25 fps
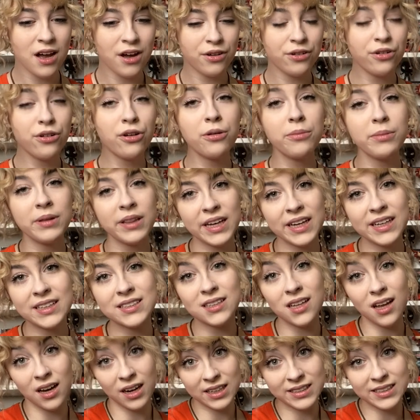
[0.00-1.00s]
normally, as
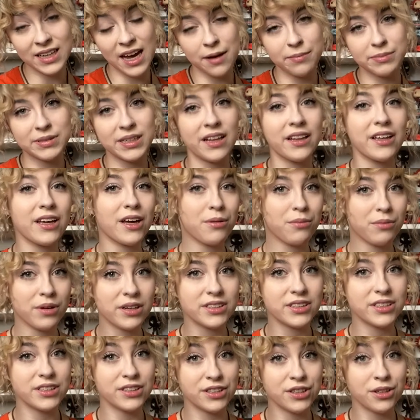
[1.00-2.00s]
long as I'm telling him
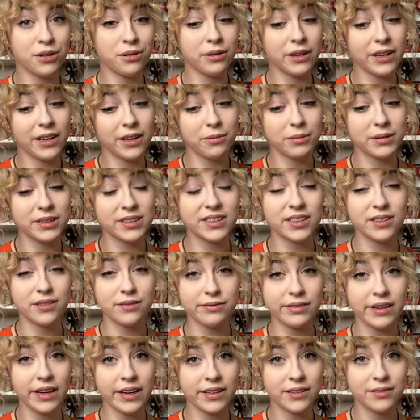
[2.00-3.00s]
what to do, he wins in a
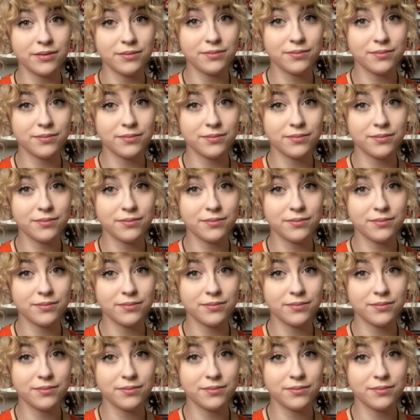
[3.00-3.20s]
fight.